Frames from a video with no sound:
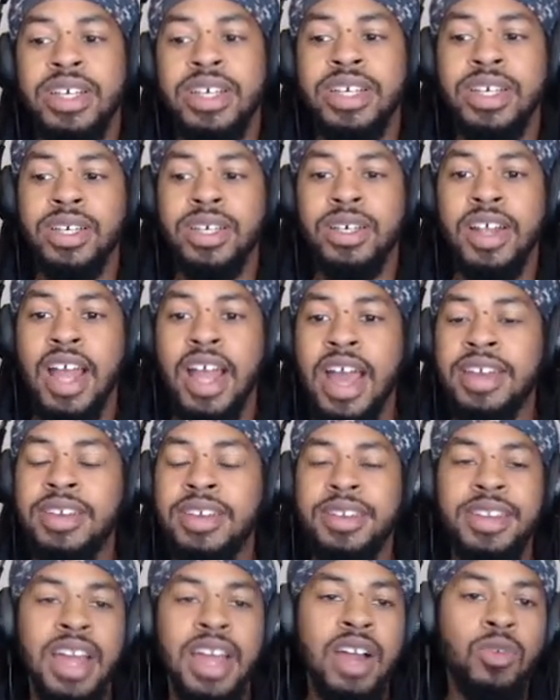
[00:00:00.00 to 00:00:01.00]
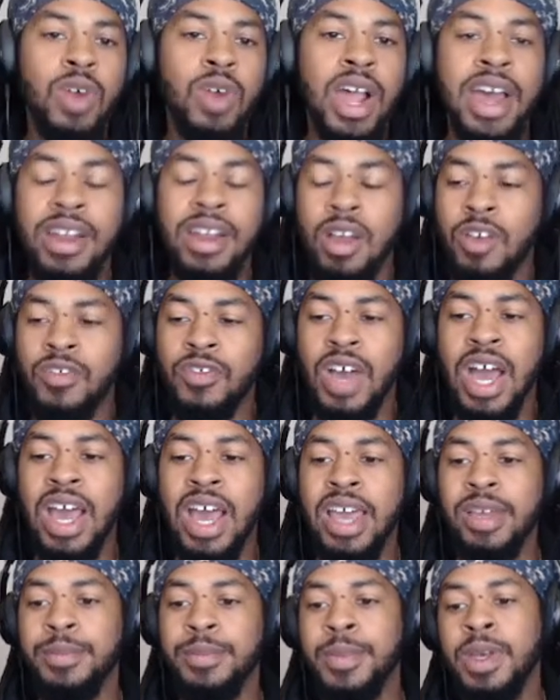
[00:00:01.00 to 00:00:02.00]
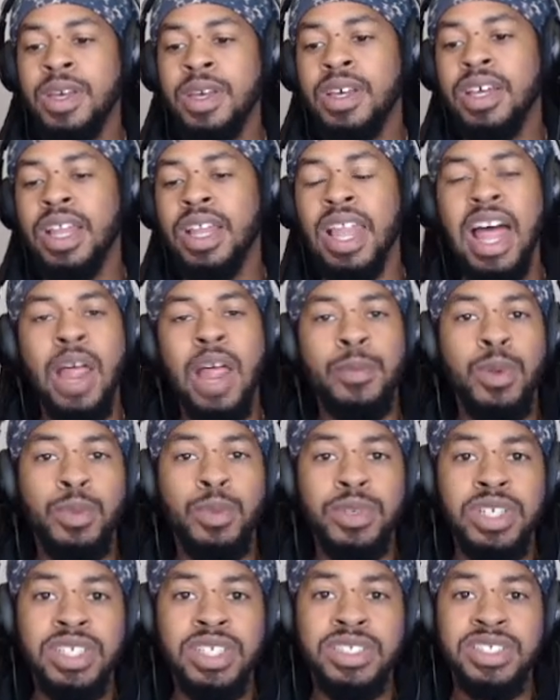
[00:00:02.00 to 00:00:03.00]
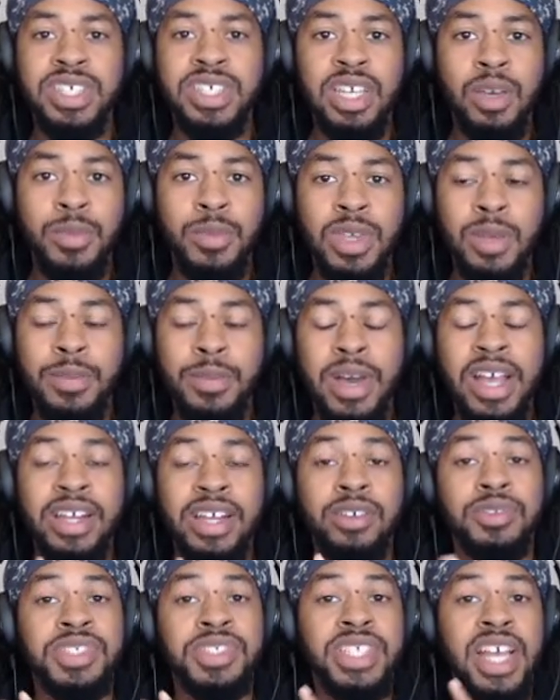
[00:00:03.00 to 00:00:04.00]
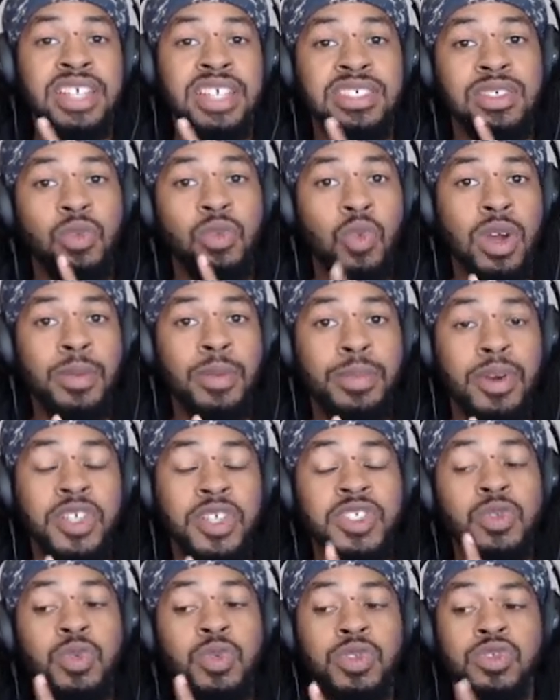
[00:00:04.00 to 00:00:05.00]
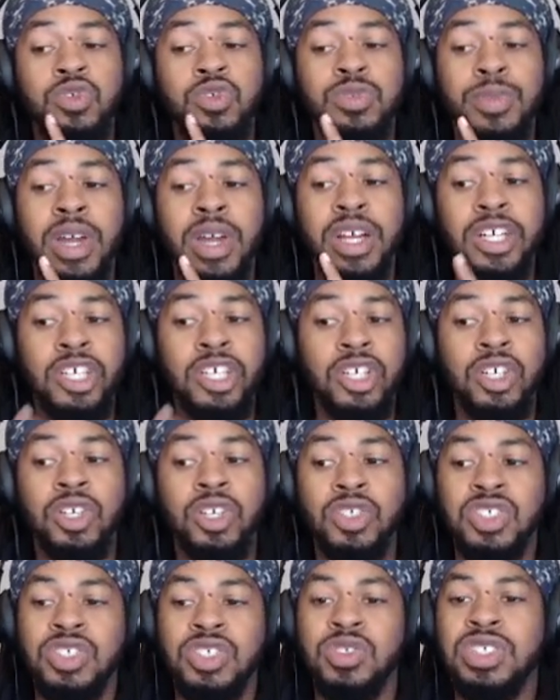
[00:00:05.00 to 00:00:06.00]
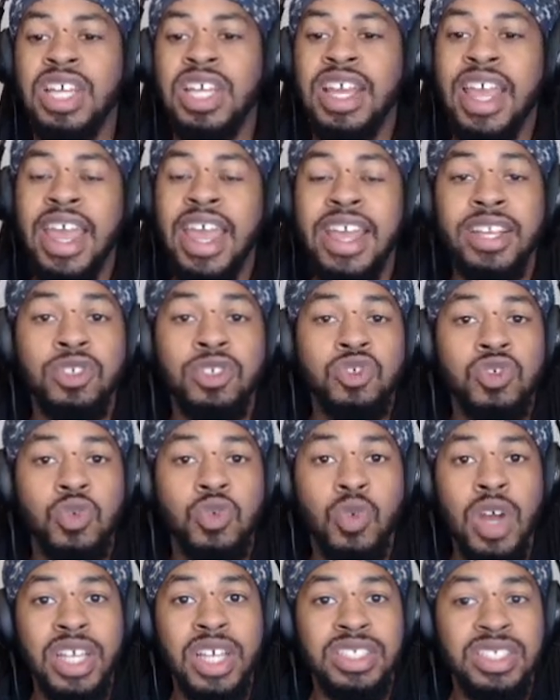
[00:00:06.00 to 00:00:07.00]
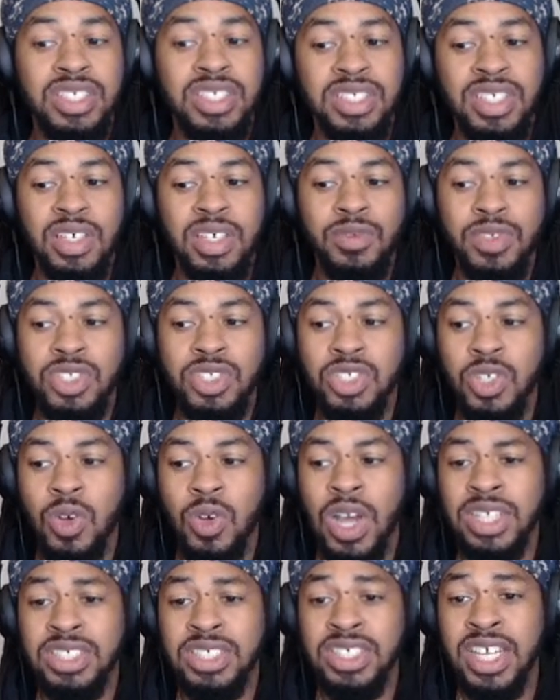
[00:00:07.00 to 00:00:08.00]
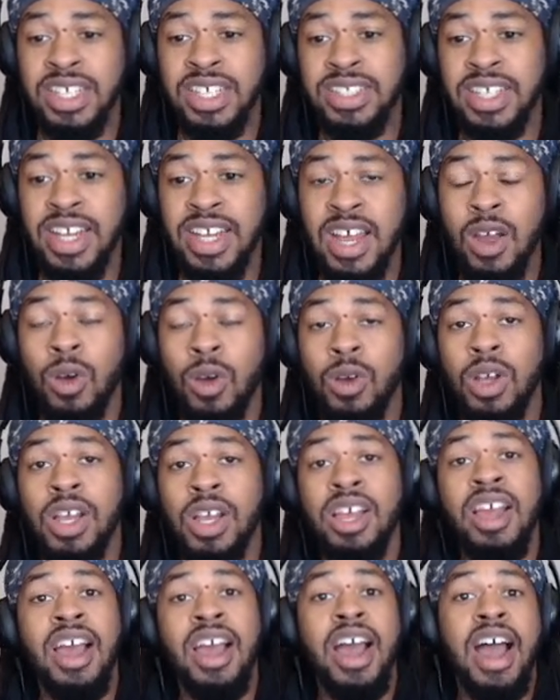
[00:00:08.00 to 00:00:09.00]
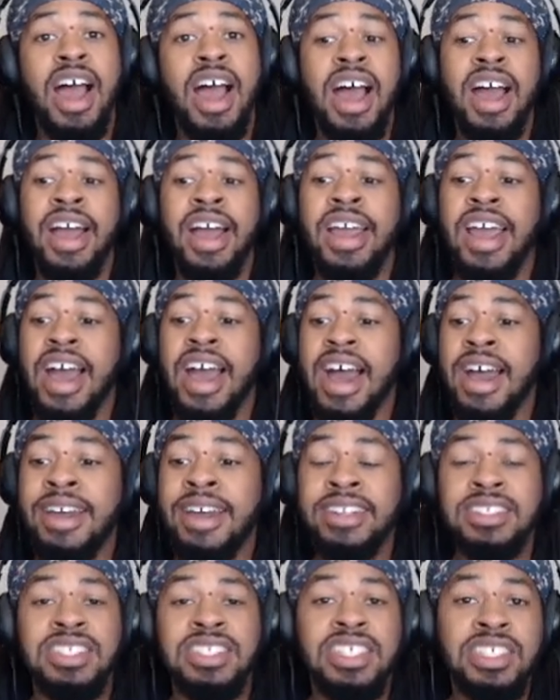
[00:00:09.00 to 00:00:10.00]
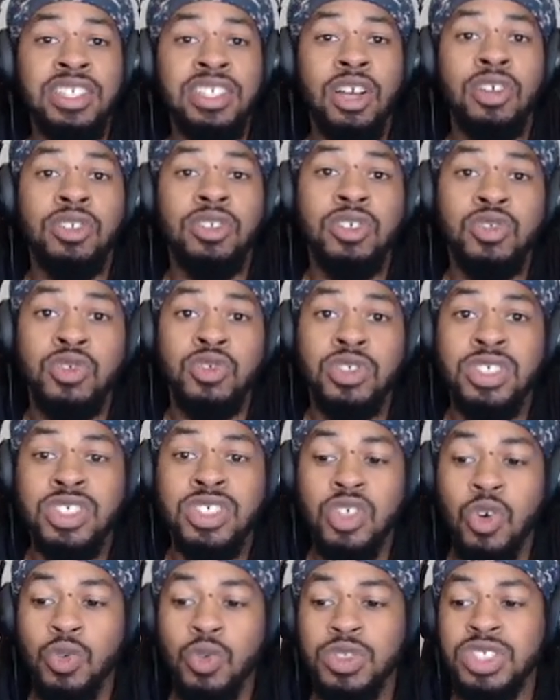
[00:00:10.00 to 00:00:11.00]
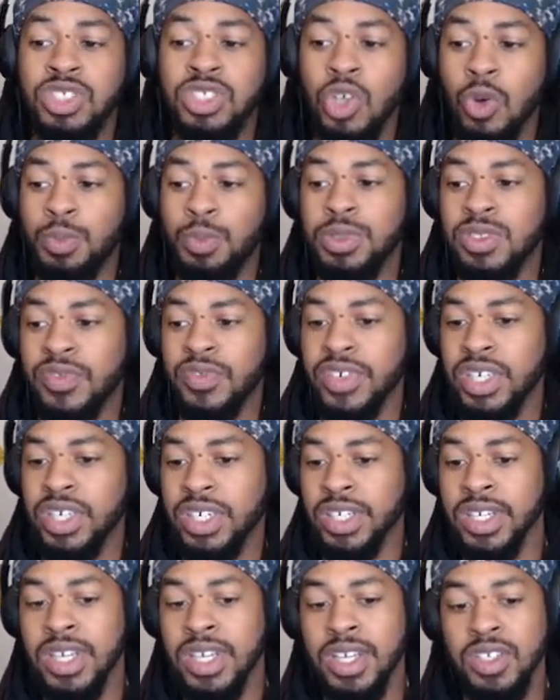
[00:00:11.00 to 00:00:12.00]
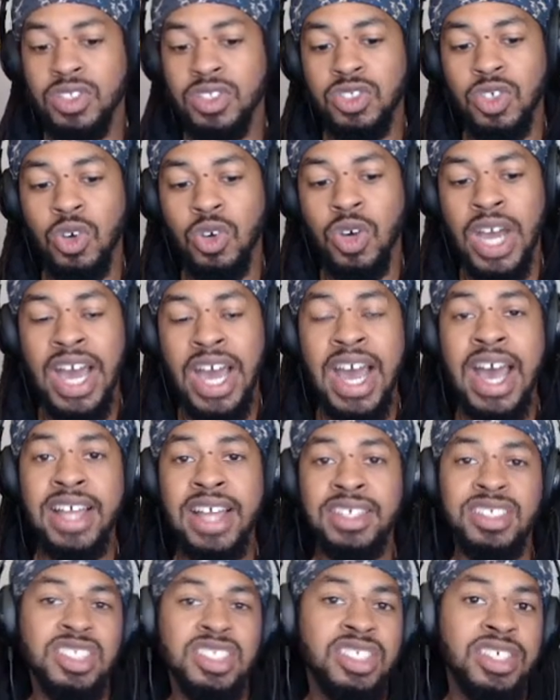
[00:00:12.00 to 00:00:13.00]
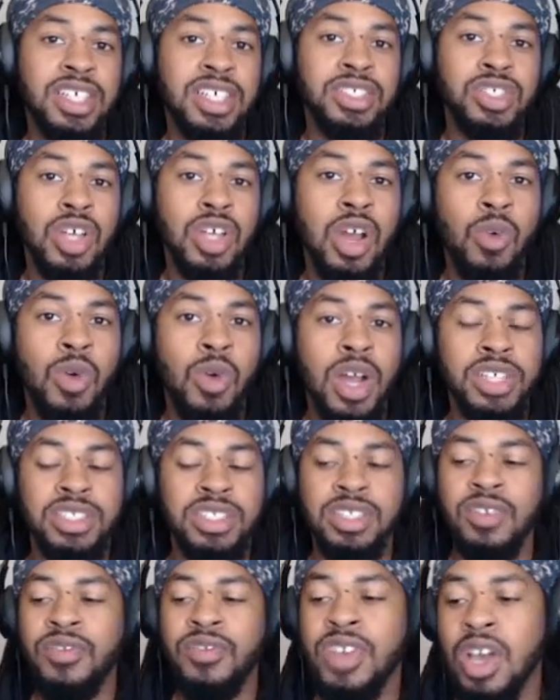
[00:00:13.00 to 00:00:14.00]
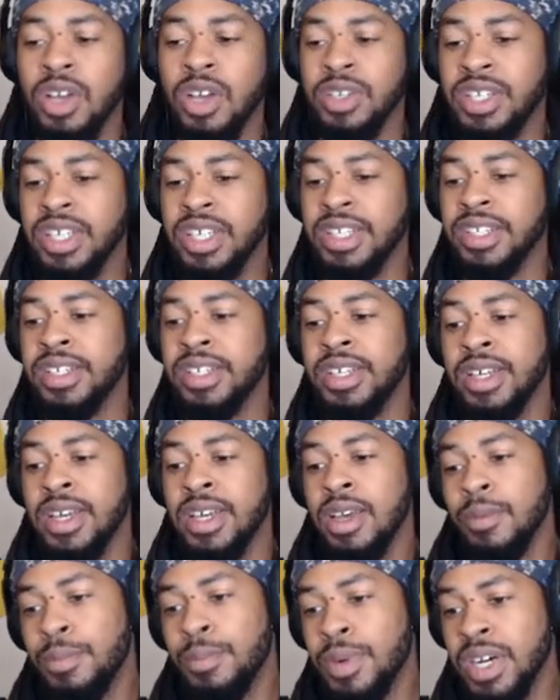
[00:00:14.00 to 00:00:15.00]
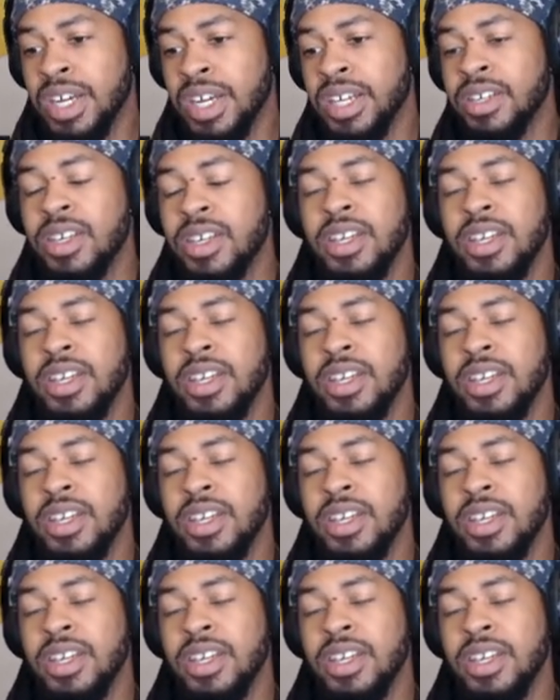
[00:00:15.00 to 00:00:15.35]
here, I did not ride off hype. A lot of people didn't tell me about it. It was actually one person, which was my girl. She was like, hey, you should watch this TV show. I checked it out. I honestly thought this show was dope as fuck. So I highly suggest y'all watch it if y'all didn't. But